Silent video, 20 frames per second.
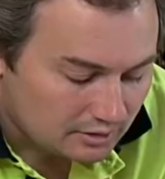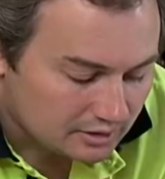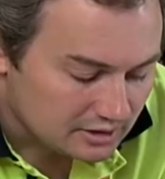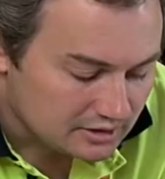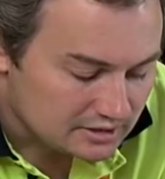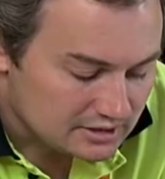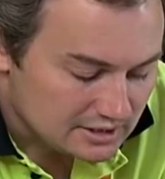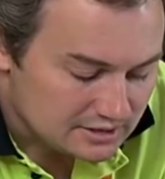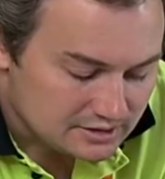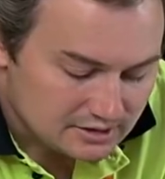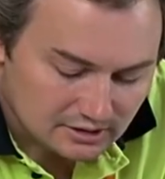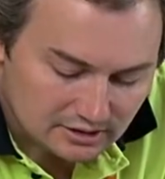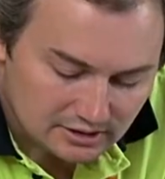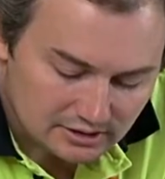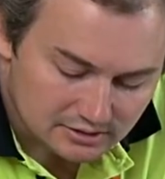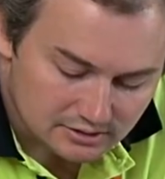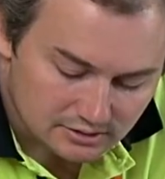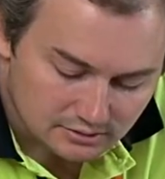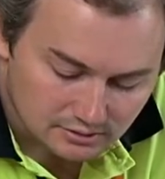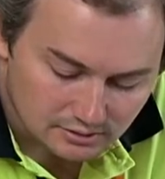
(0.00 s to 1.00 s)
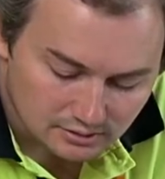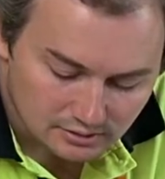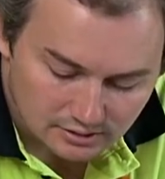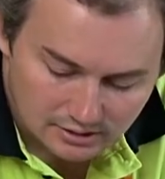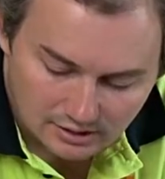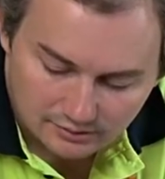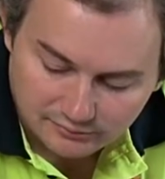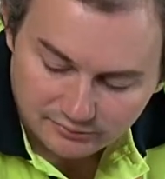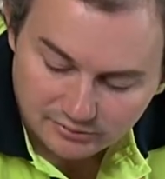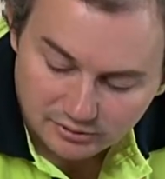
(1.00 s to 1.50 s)
I can test it into
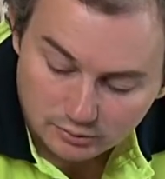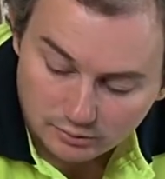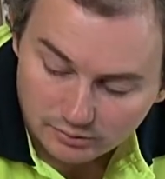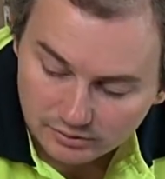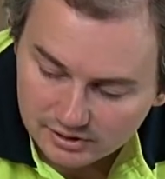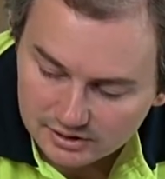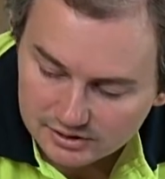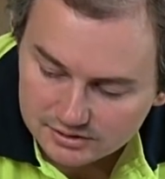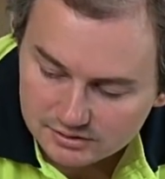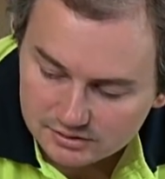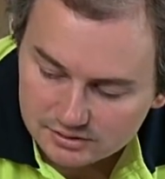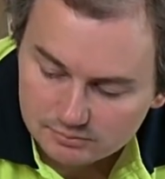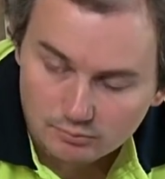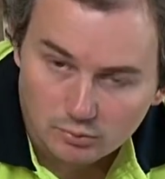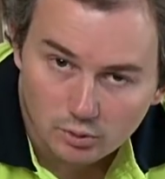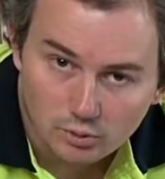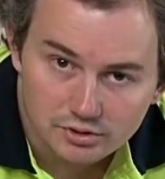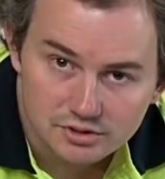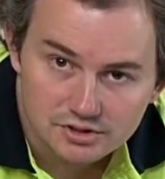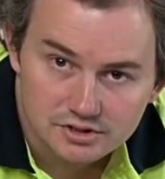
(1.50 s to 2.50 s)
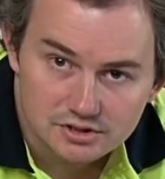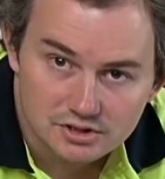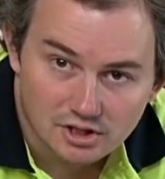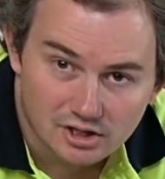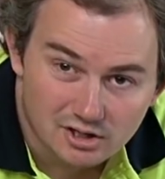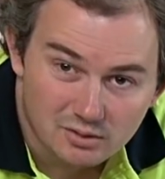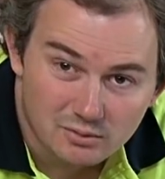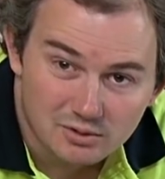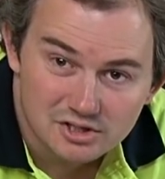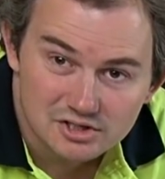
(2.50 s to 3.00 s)
a few of these mortises. I
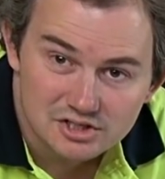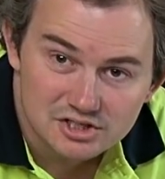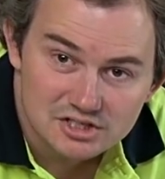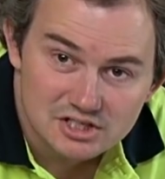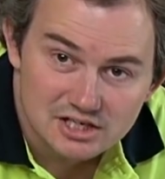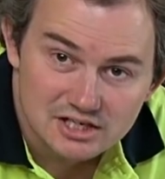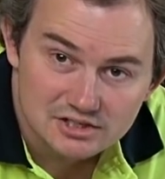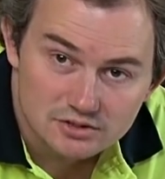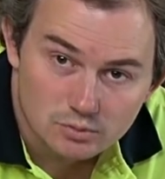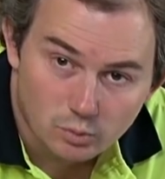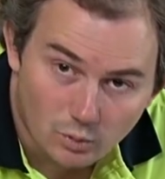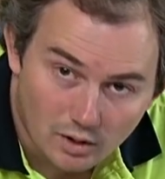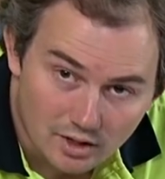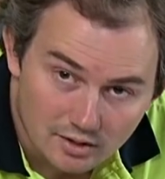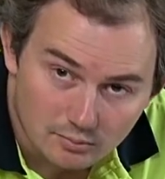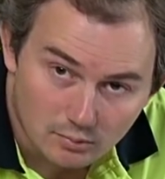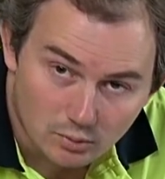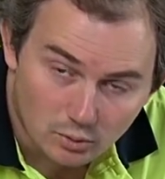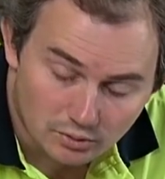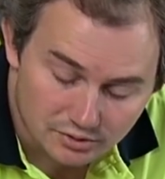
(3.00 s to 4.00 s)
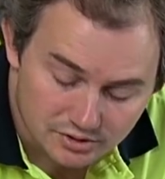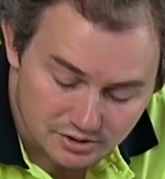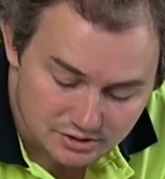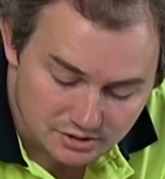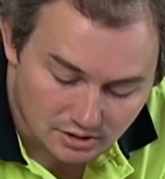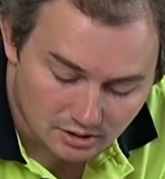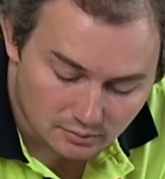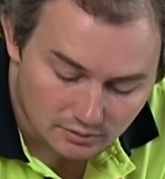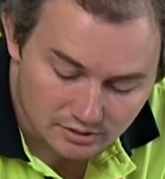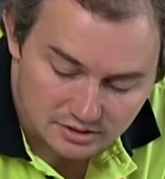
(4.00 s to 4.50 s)
don't want to just test one mortise,
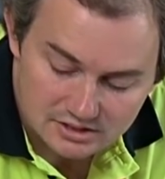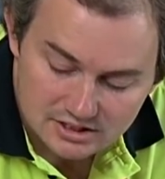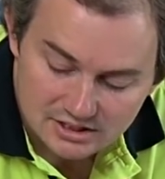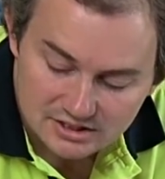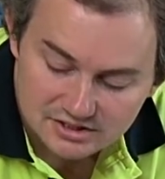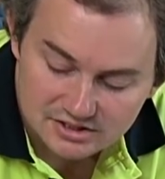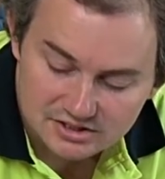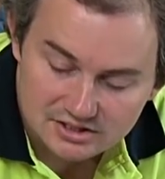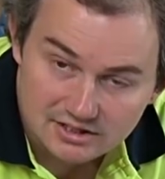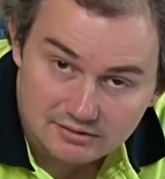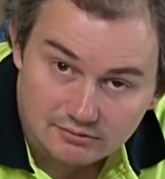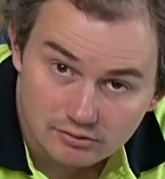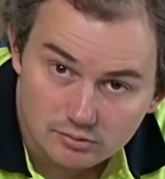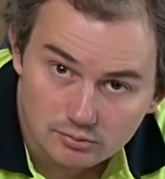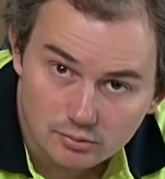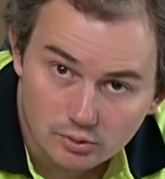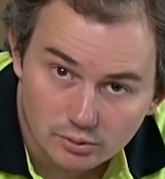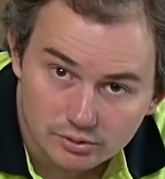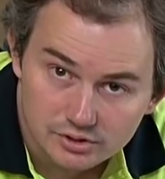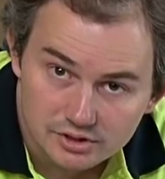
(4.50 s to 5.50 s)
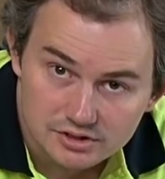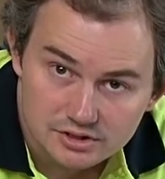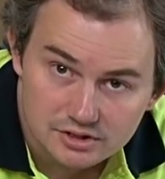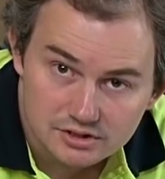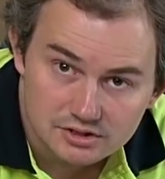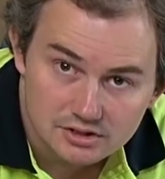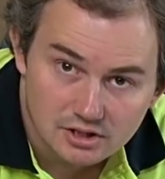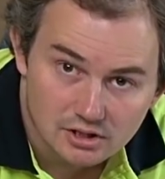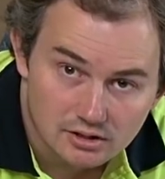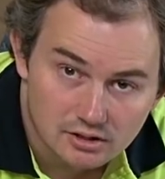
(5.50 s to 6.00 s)
I want to test several
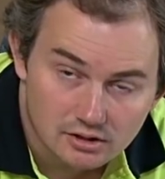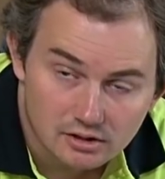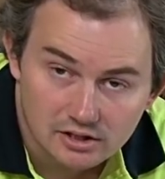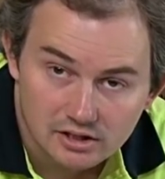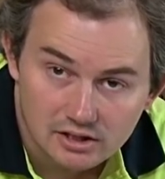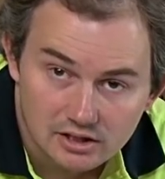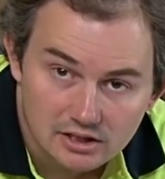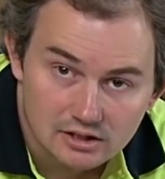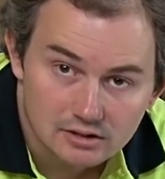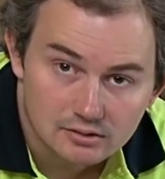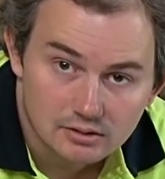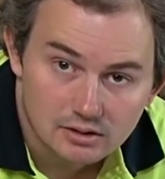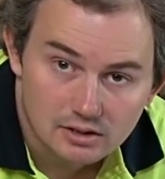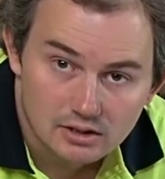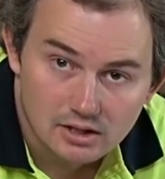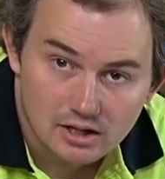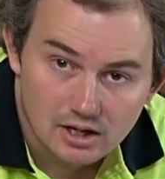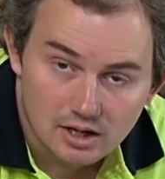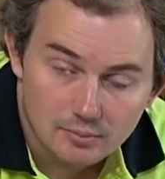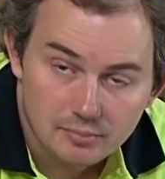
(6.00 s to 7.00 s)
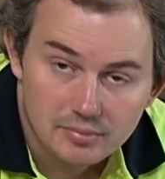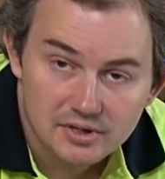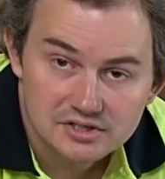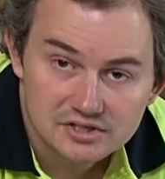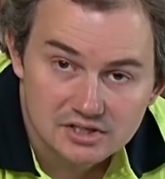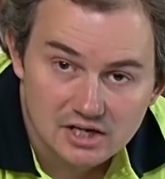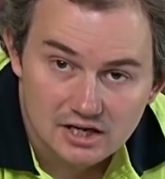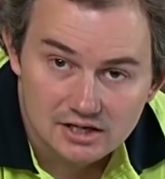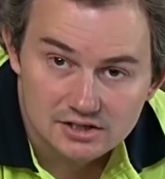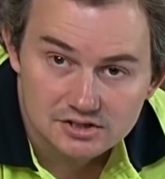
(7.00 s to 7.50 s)
mortises so that I can get a
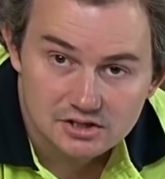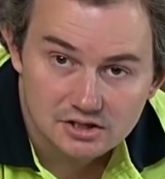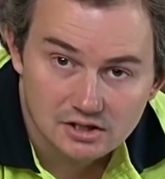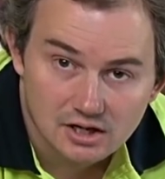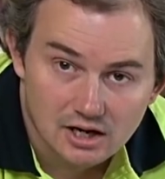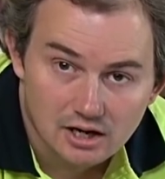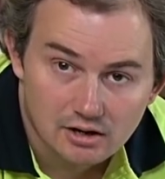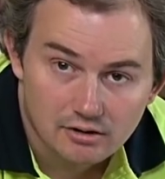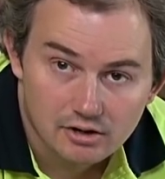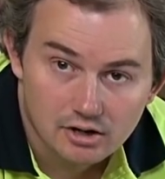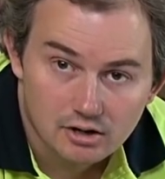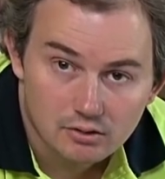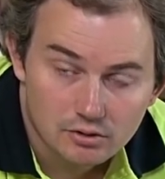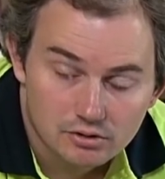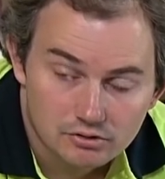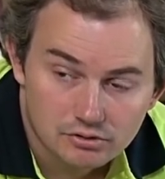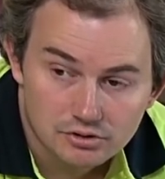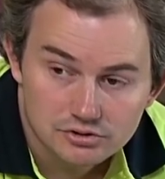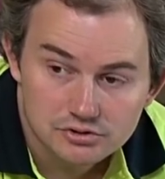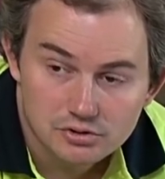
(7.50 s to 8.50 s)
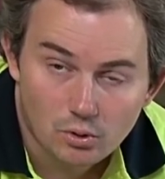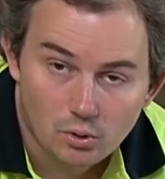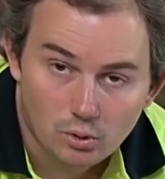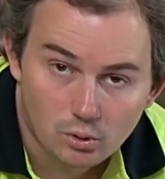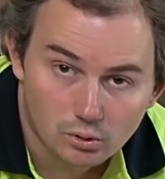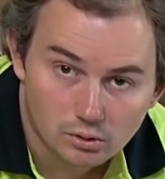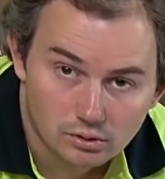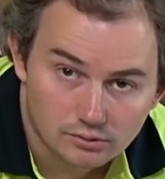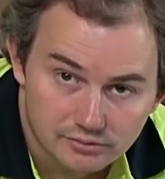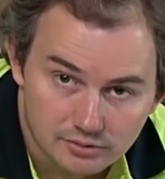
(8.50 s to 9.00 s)
best case scenario across
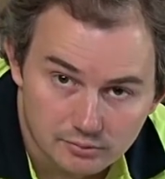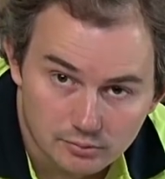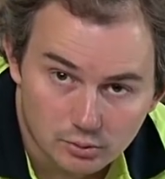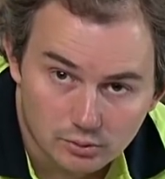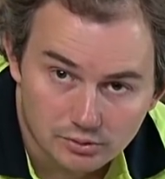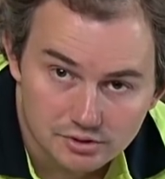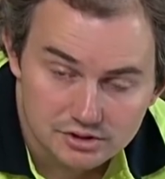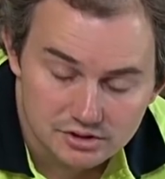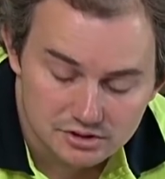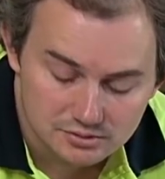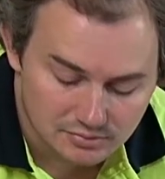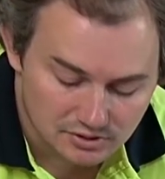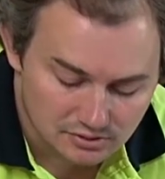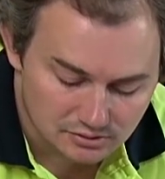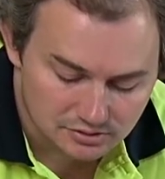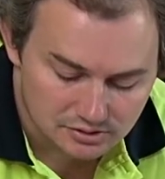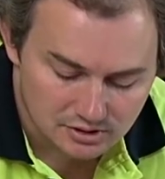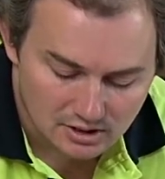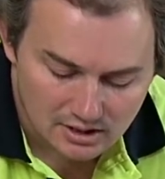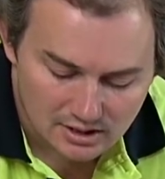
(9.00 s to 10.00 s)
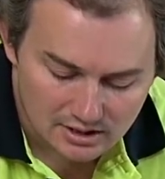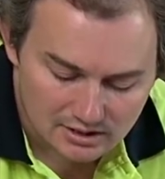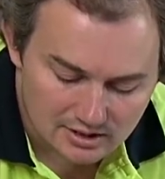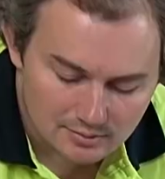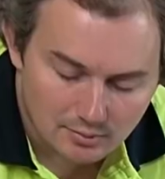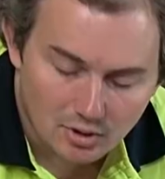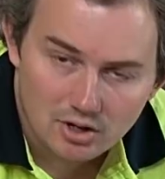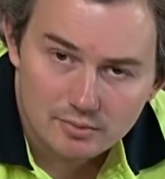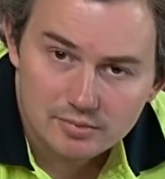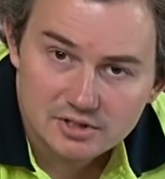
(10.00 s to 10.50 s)
all of the mortises, because there
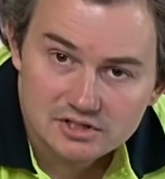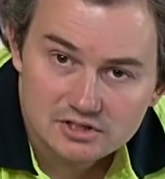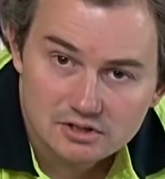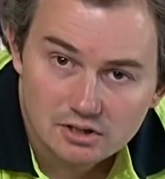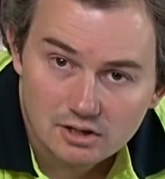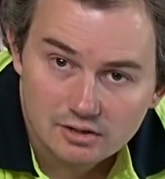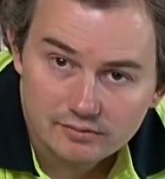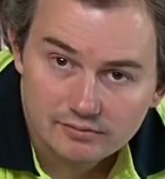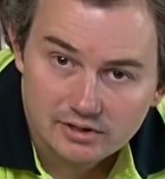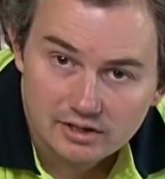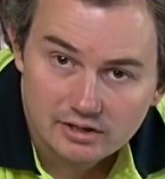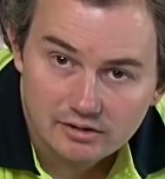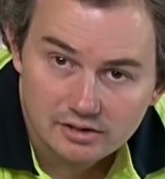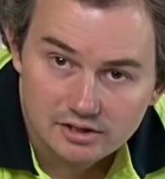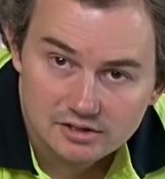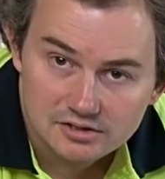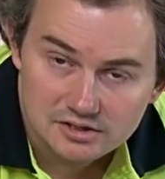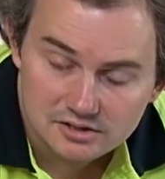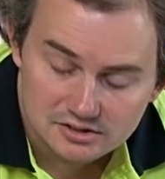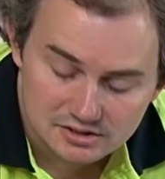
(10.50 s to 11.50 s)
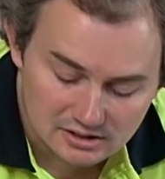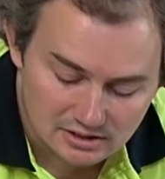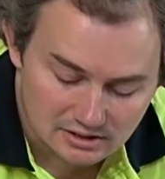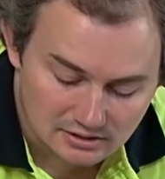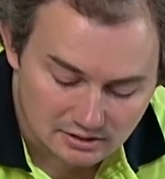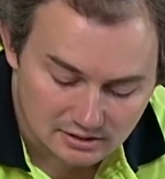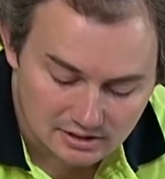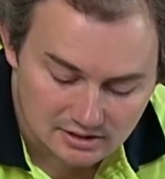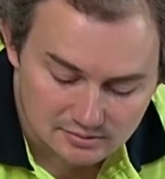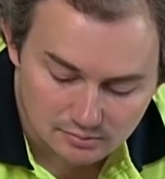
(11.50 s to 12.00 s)
might be slight variances
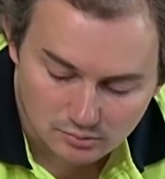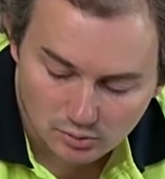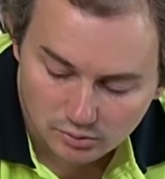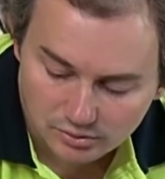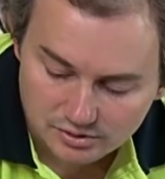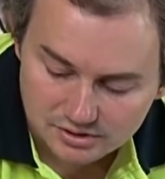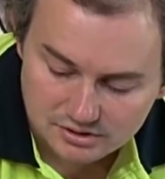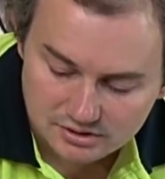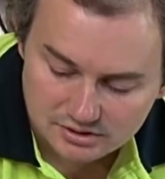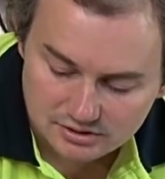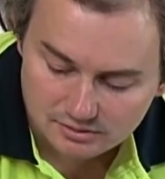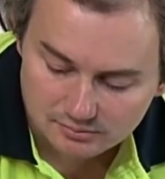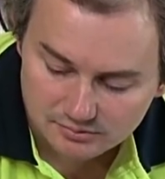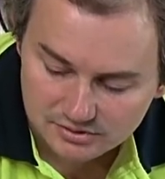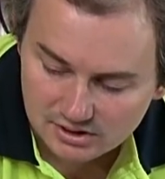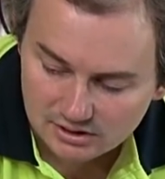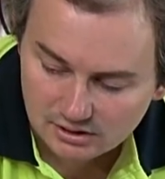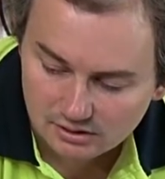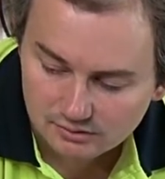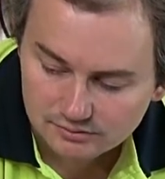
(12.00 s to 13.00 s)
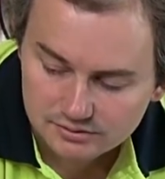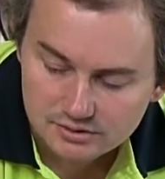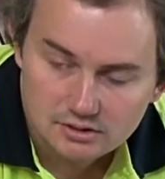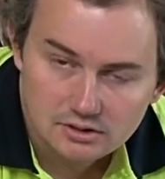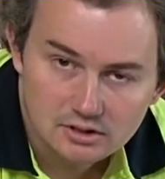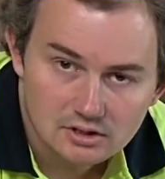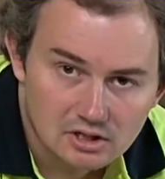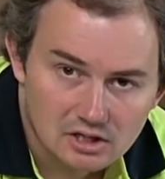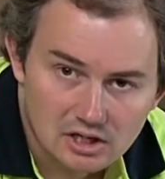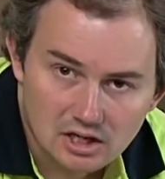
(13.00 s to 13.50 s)
in these mortises themselves.
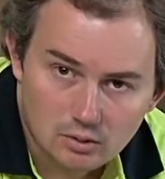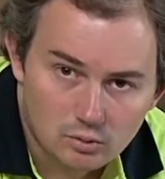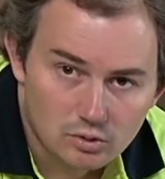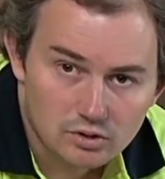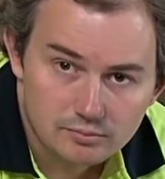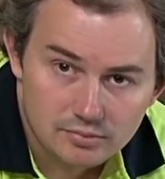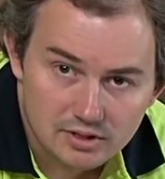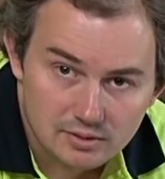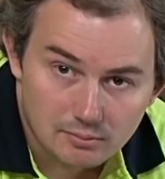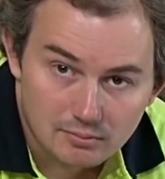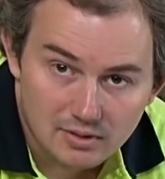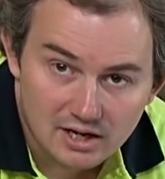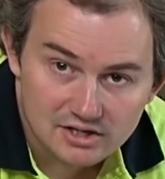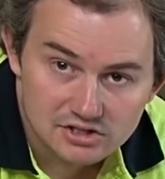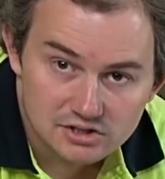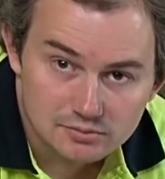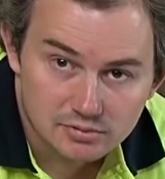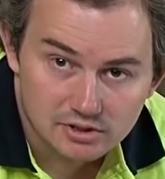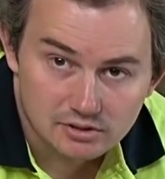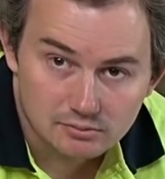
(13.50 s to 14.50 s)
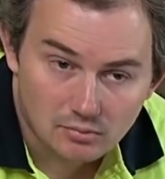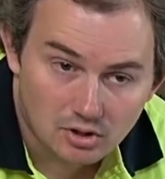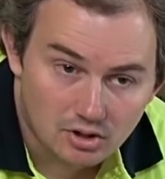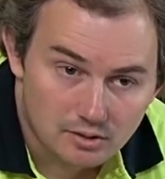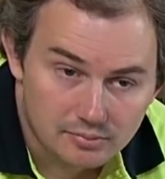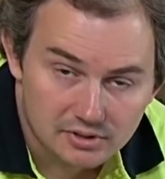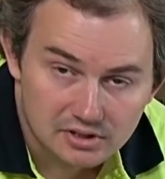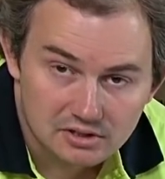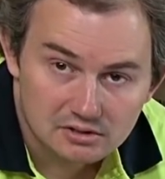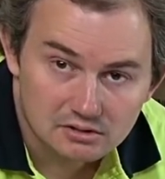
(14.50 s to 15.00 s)
It wouldn't be much, but it
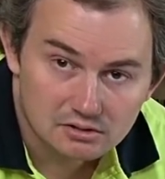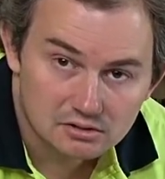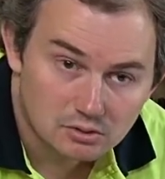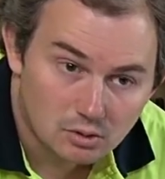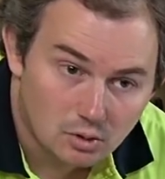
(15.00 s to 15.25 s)
might be